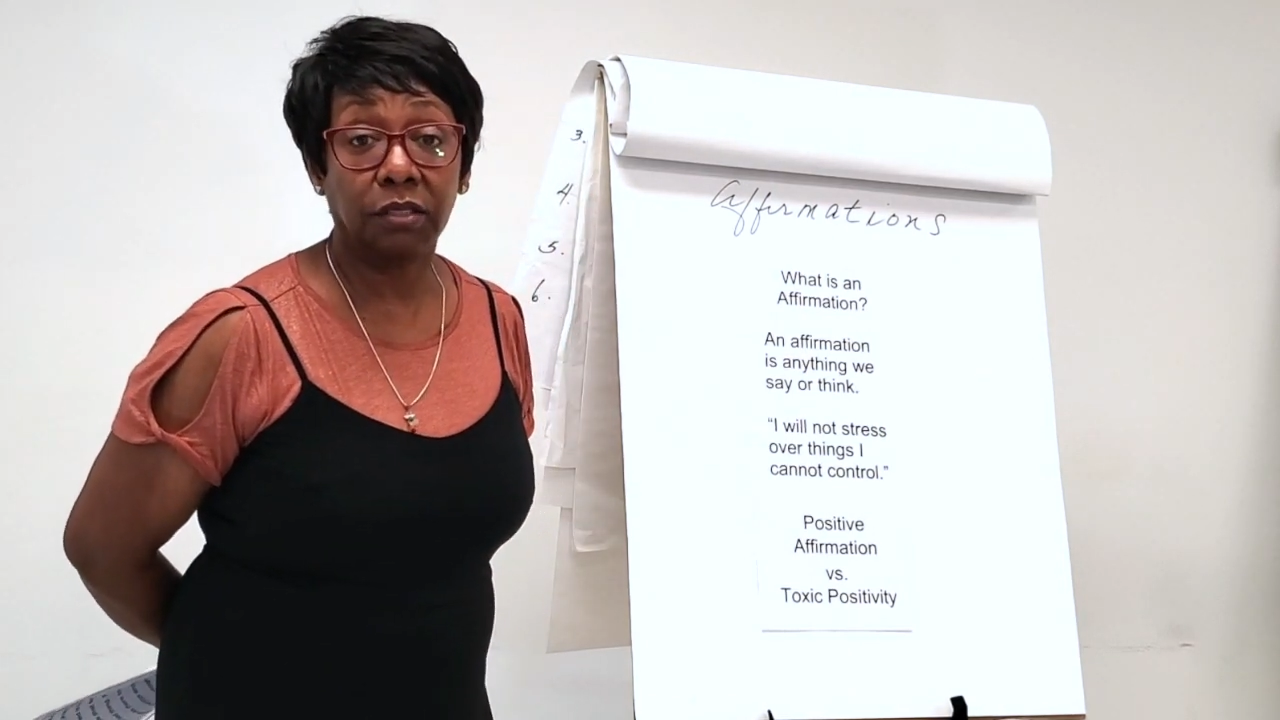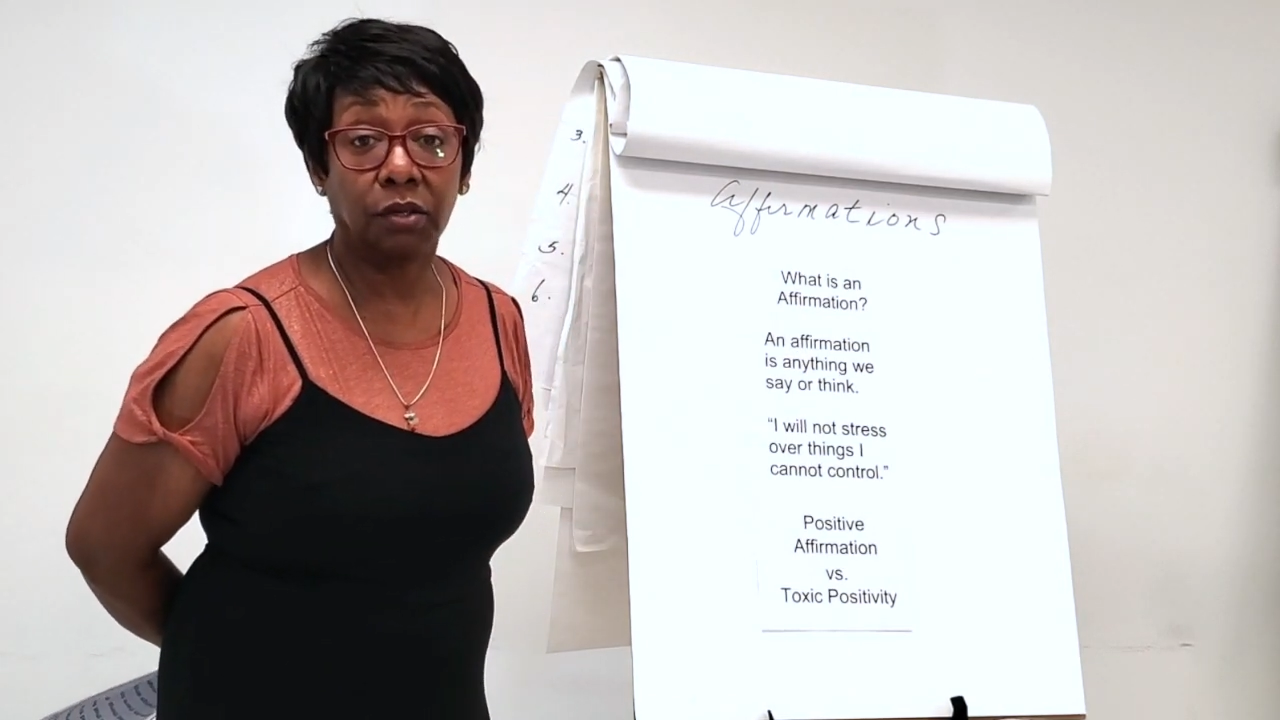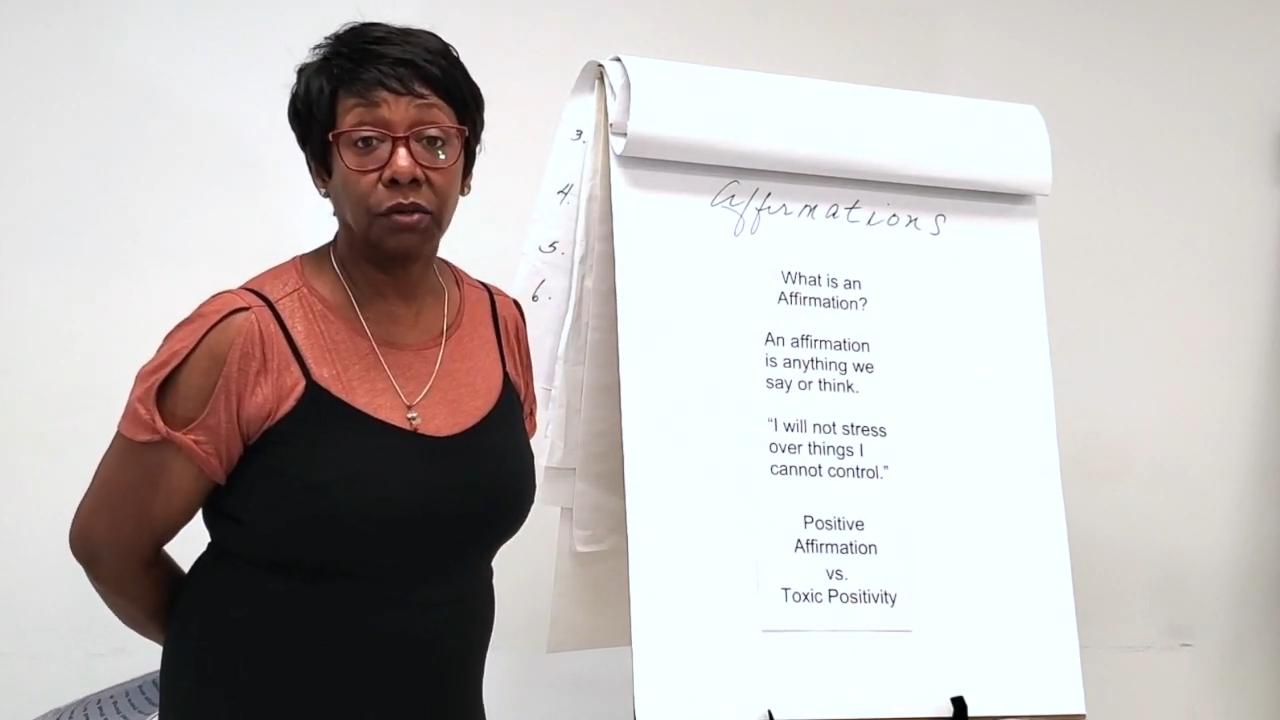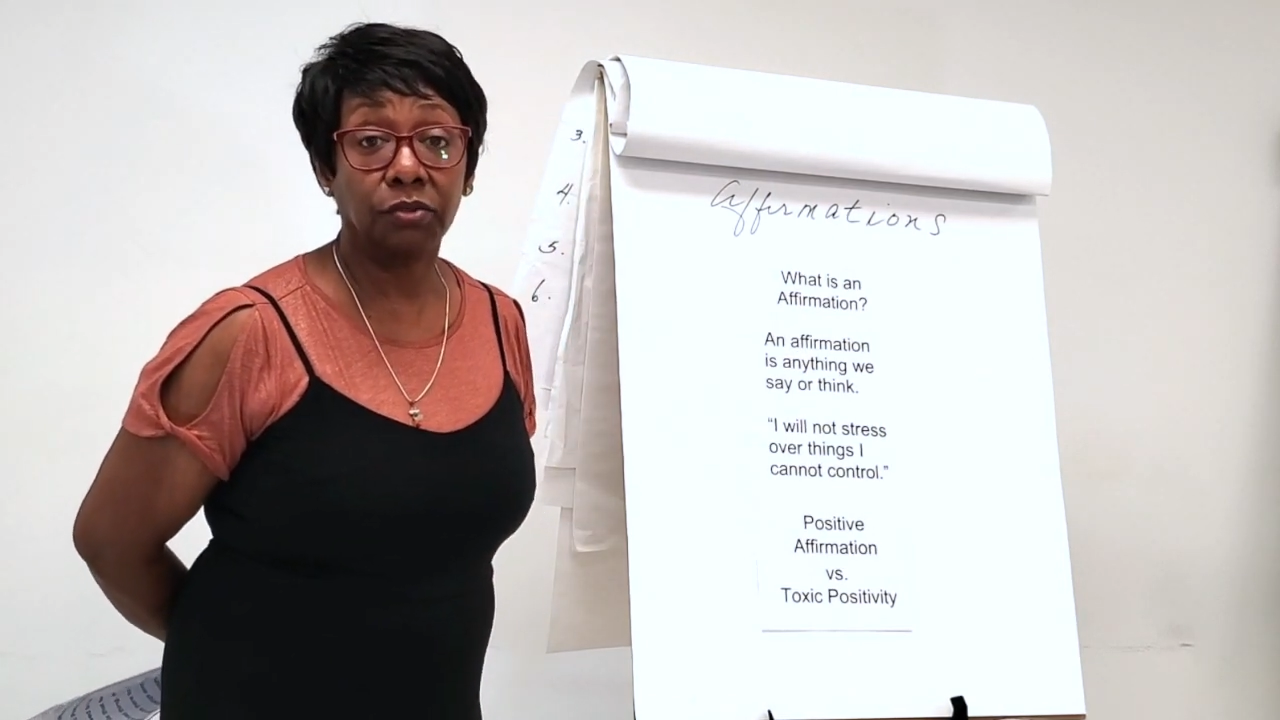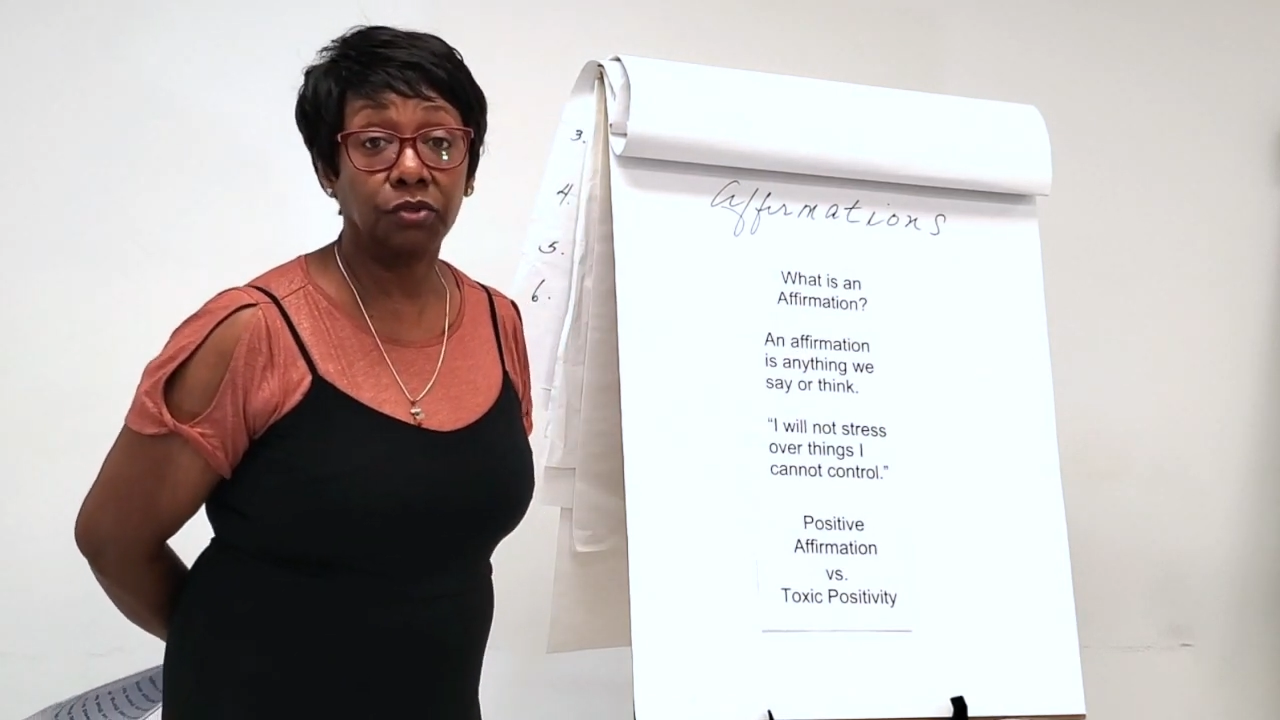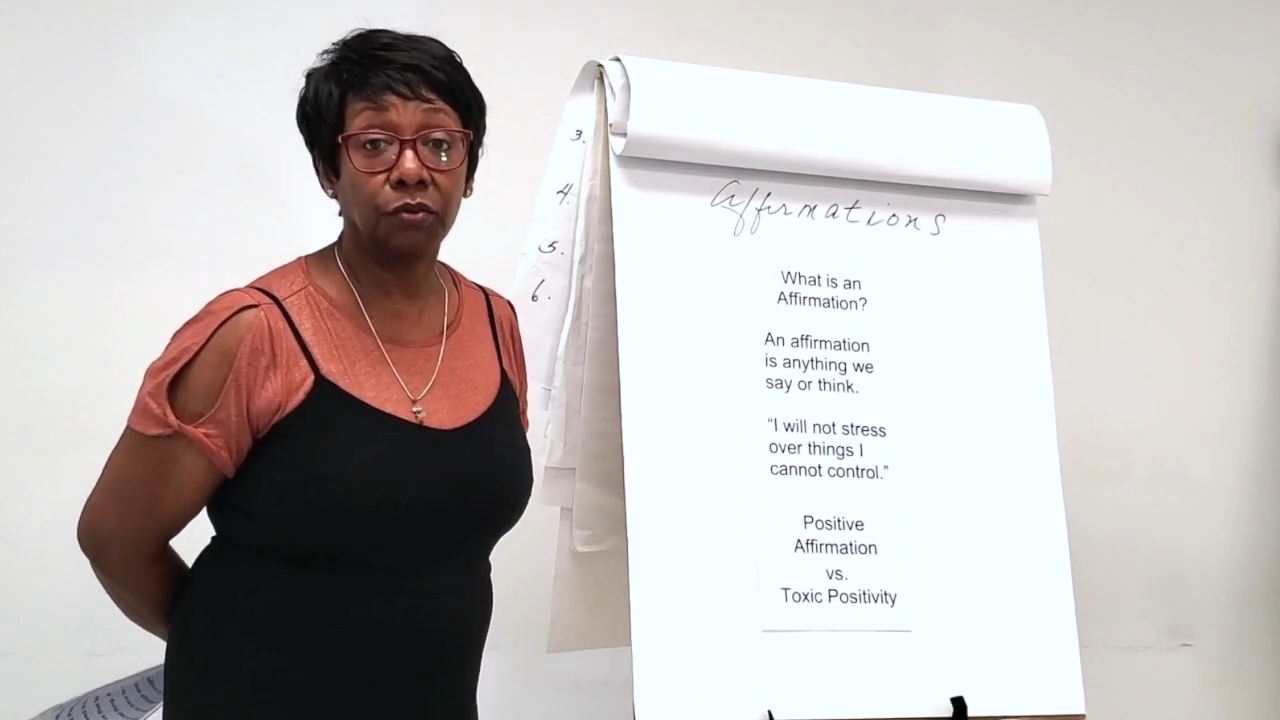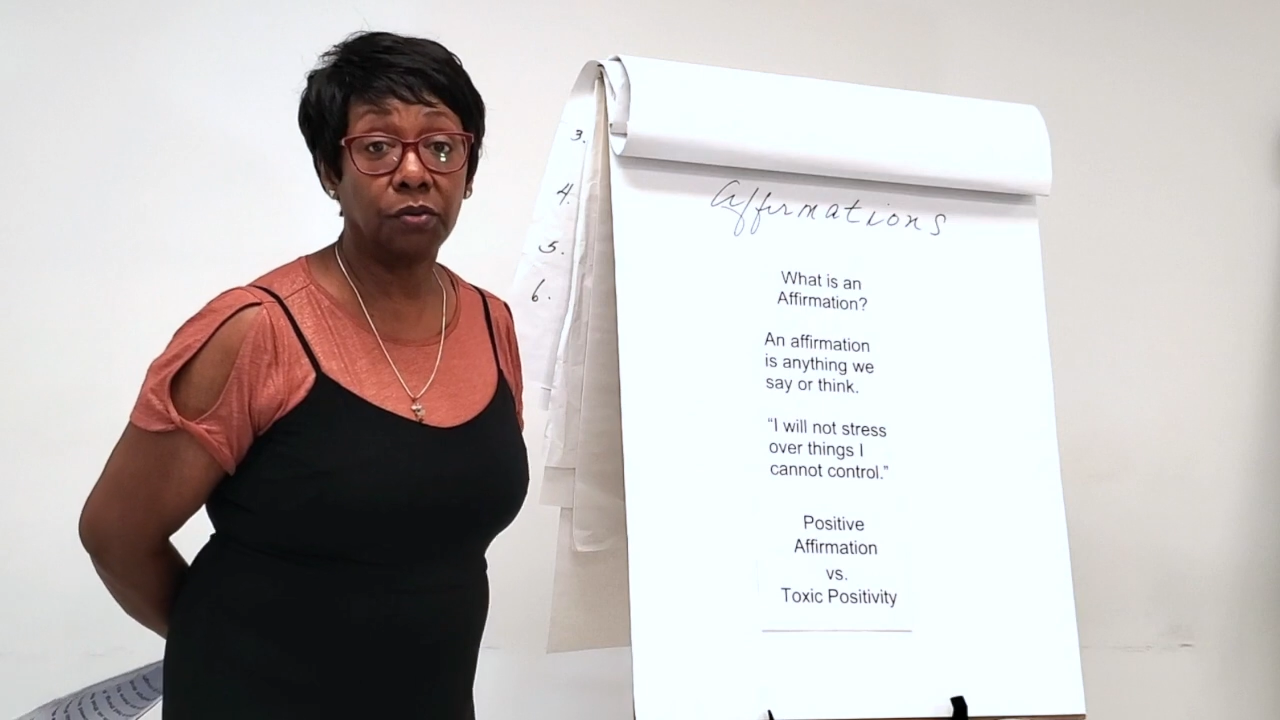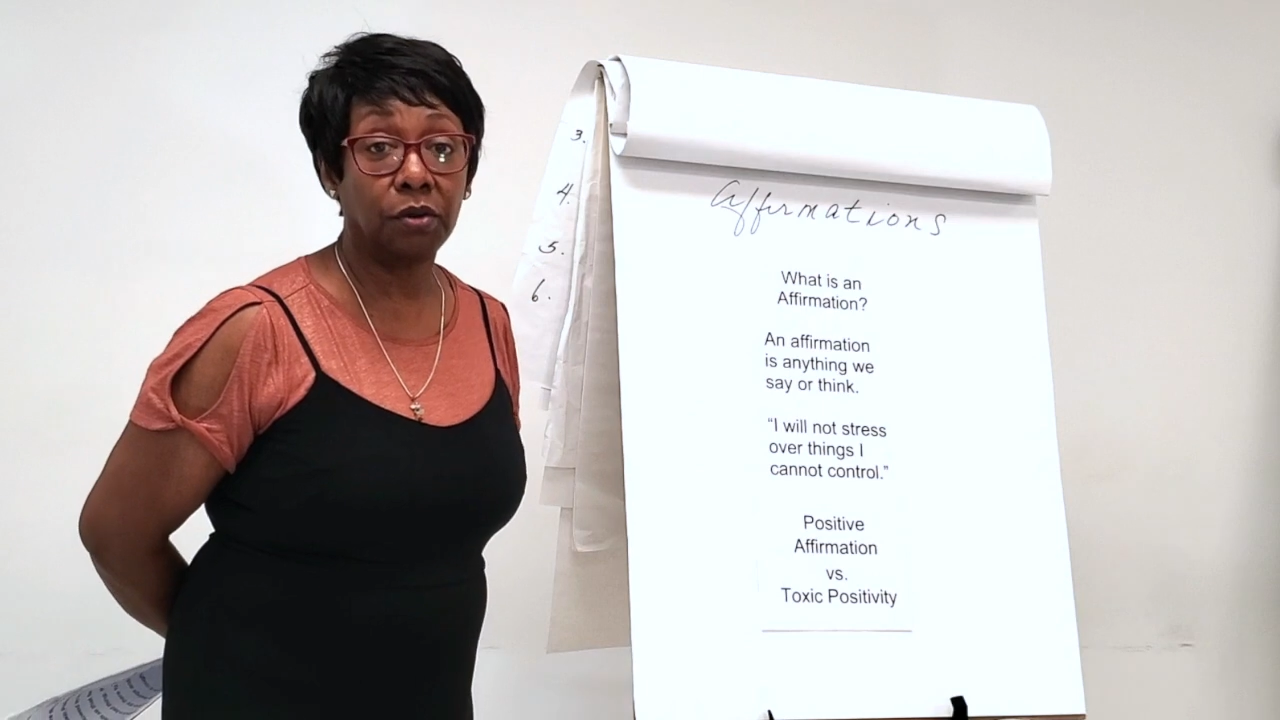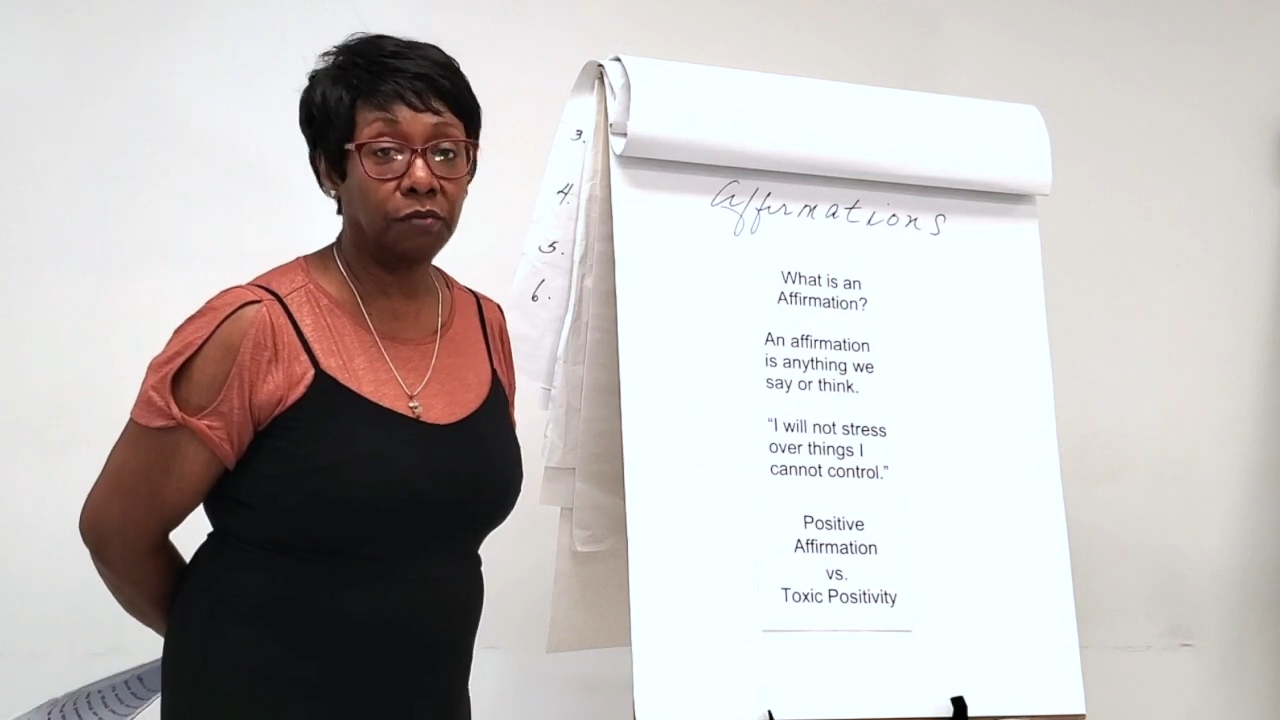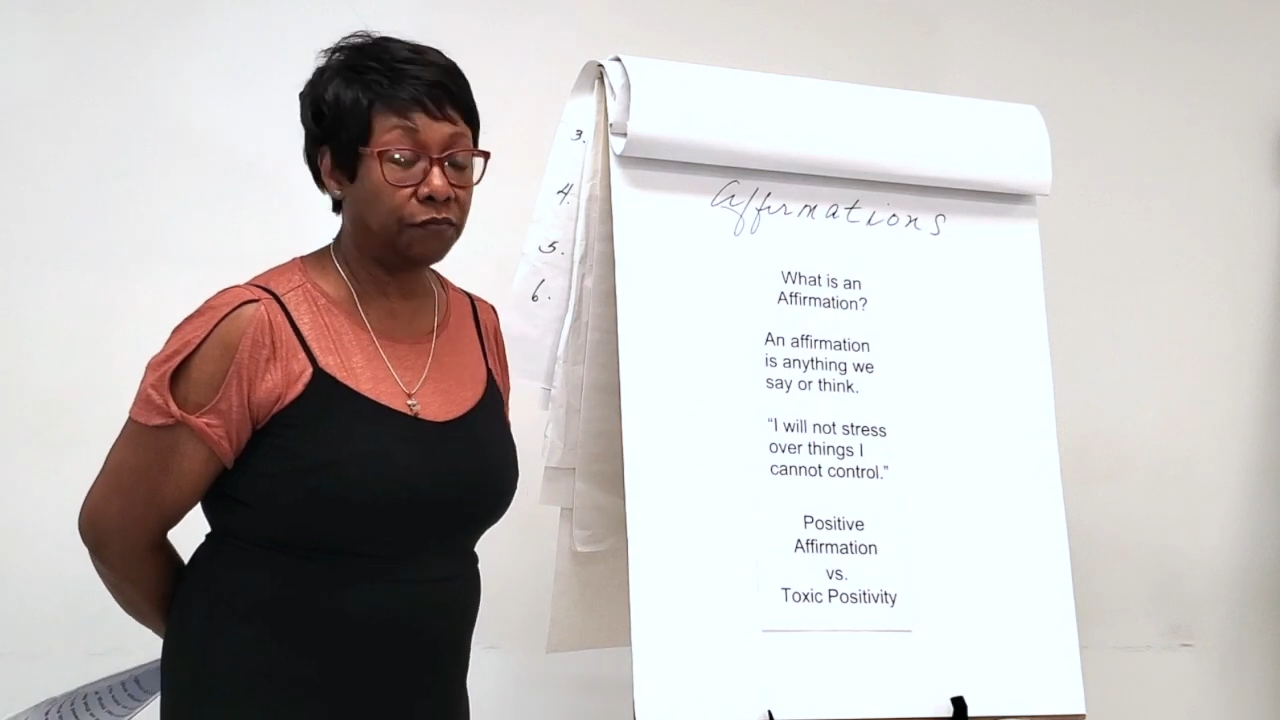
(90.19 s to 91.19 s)
no
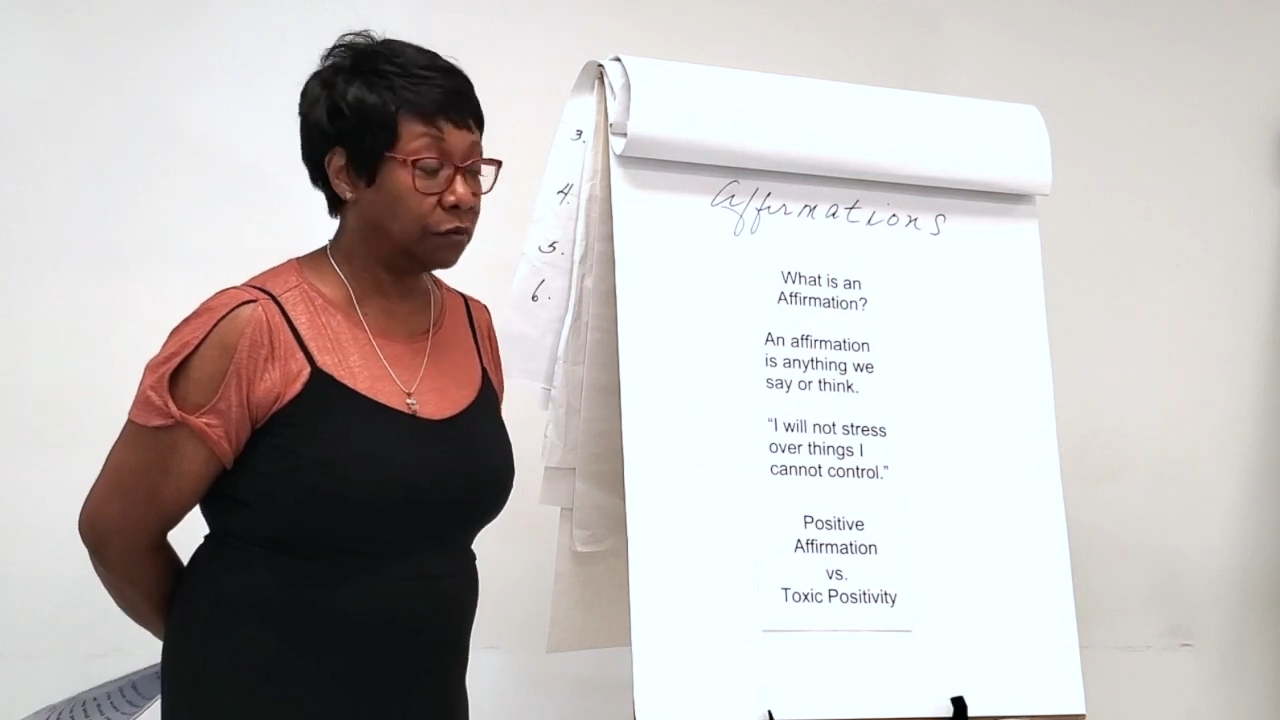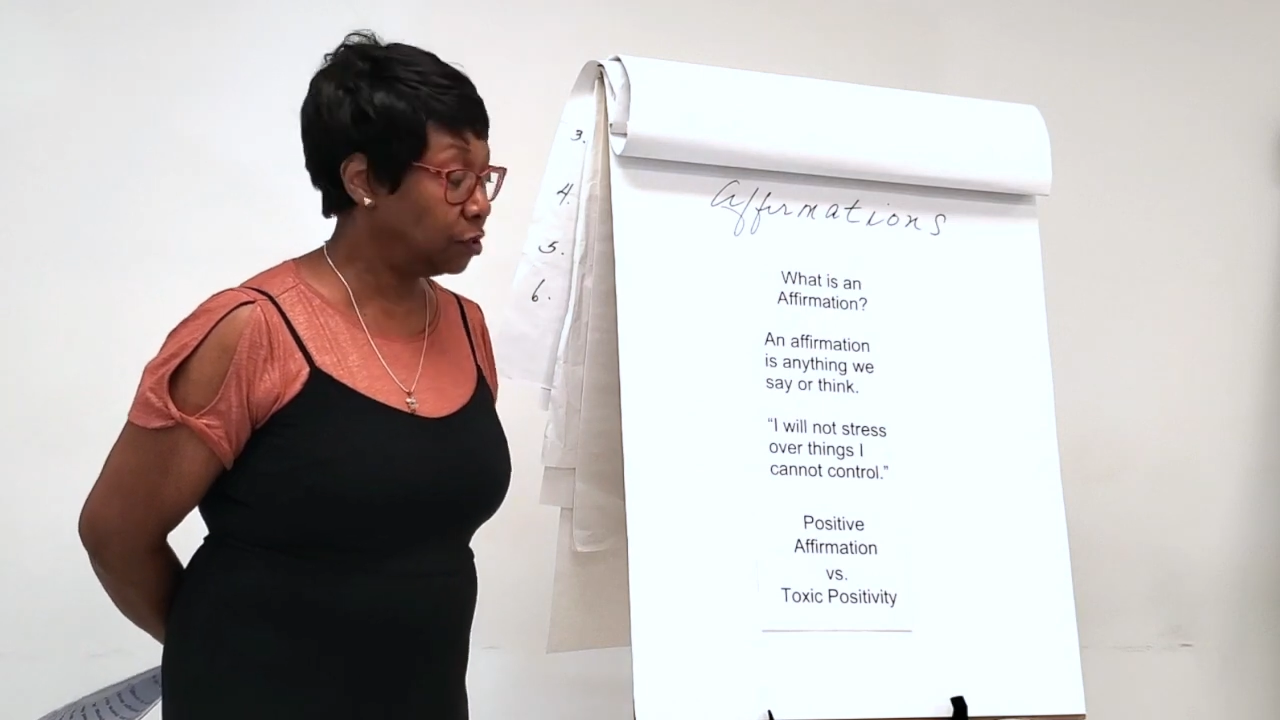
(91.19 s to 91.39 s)
control over.